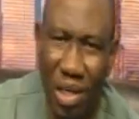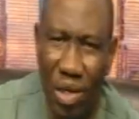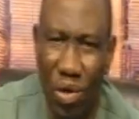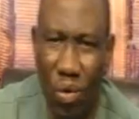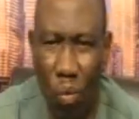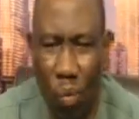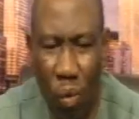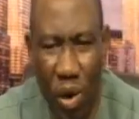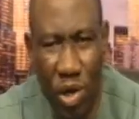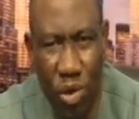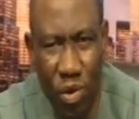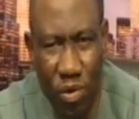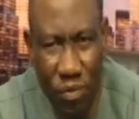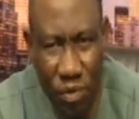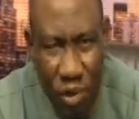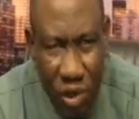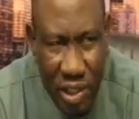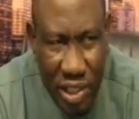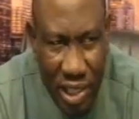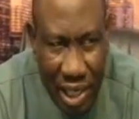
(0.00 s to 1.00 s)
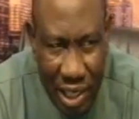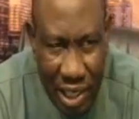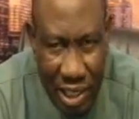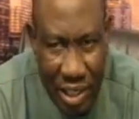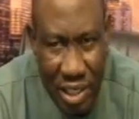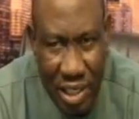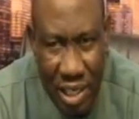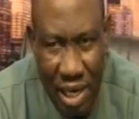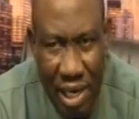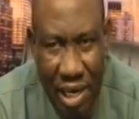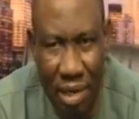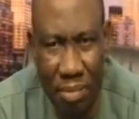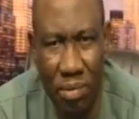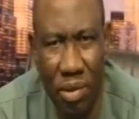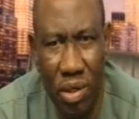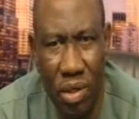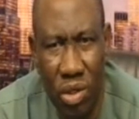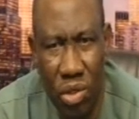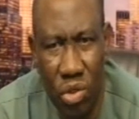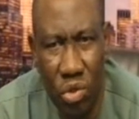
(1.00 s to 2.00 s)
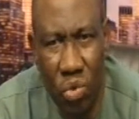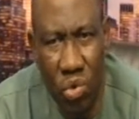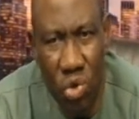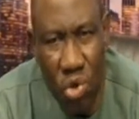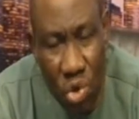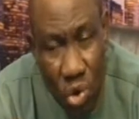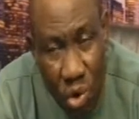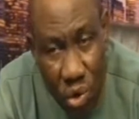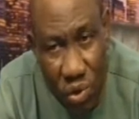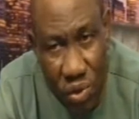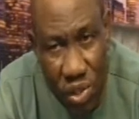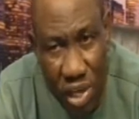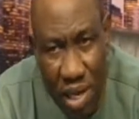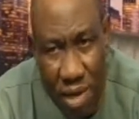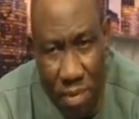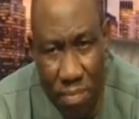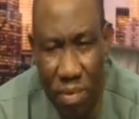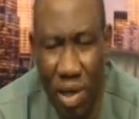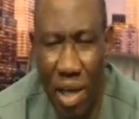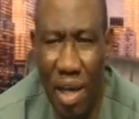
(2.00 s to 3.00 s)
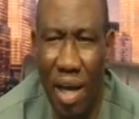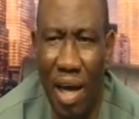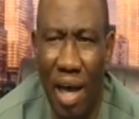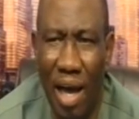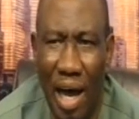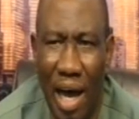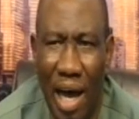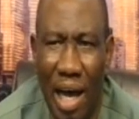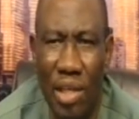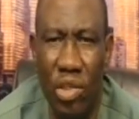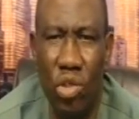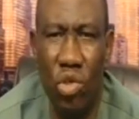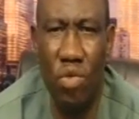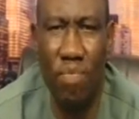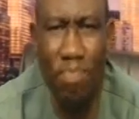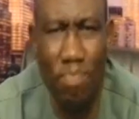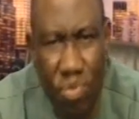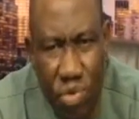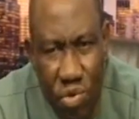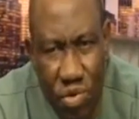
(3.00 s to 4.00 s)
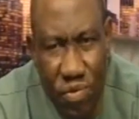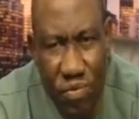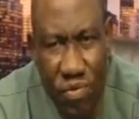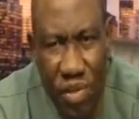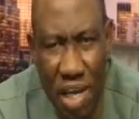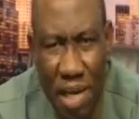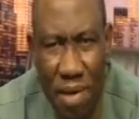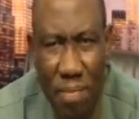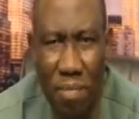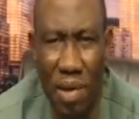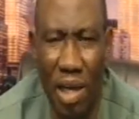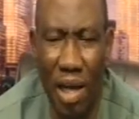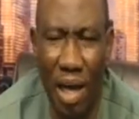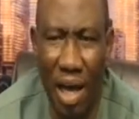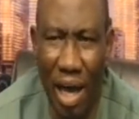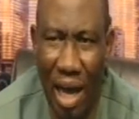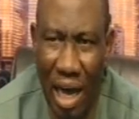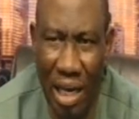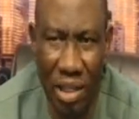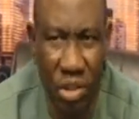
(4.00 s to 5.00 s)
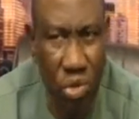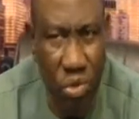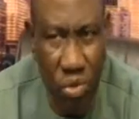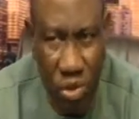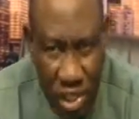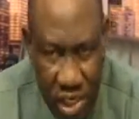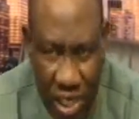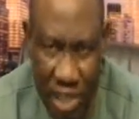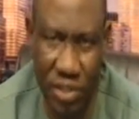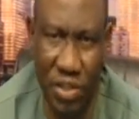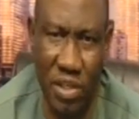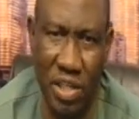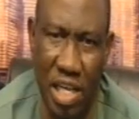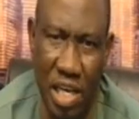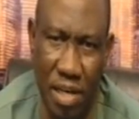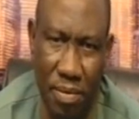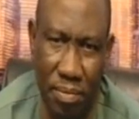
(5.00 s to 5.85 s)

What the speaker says: when you've not taken time to know them and to prove them and to test them.